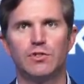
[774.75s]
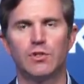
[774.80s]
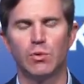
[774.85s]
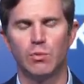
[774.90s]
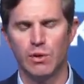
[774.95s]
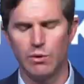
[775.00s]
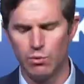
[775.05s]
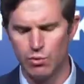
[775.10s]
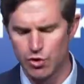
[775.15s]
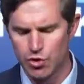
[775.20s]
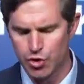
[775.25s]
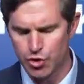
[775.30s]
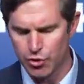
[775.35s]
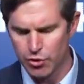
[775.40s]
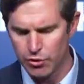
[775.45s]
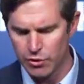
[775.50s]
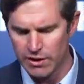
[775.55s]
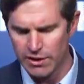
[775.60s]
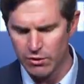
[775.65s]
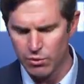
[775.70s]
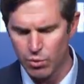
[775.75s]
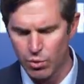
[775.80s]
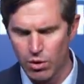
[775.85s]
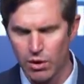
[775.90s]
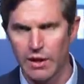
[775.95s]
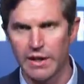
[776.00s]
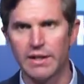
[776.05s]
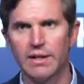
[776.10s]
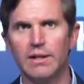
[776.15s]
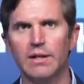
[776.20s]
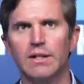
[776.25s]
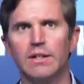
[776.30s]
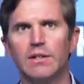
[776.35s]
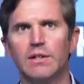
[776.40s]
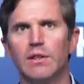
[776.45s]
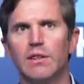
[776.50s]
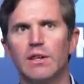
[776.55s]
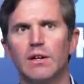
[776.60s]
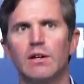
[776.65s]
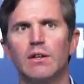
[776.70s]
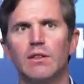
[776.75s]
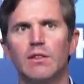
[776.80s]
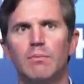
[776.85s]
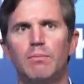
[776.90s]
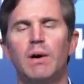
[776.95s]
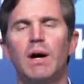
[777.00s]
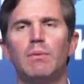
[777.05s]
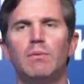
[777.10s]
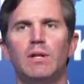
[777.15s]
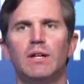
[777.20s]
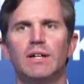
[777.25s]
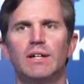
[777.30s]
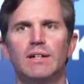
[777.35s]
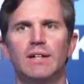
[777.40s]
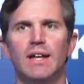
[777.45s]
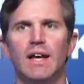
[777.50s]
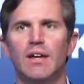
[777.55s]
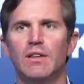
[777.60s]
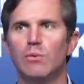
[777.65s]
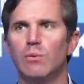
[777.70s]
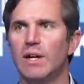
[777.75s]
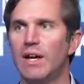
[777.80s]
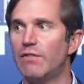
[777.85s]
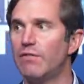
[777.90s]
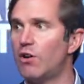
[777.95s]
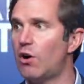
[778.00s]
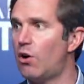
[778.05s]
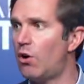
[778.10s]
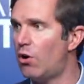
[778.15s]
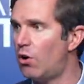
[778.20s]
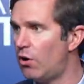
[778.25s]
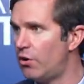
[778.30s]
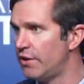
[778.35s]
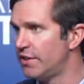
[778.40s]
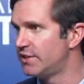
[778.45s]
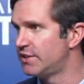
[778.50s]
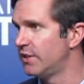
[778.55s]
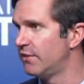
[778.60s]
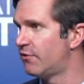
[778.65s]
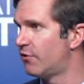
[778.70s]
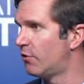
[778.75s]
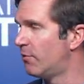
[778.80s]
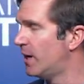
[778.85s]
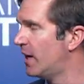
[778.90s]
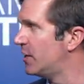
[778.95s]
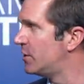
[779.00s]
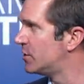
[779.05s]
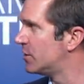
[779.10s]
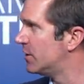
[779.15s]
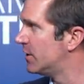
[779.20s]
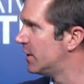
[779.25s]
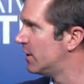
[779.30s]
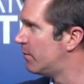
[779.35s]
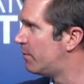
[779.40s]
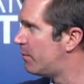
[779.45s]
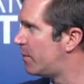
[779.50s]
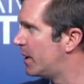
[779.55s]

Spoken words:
So we truly want the public, now that we have all this information, the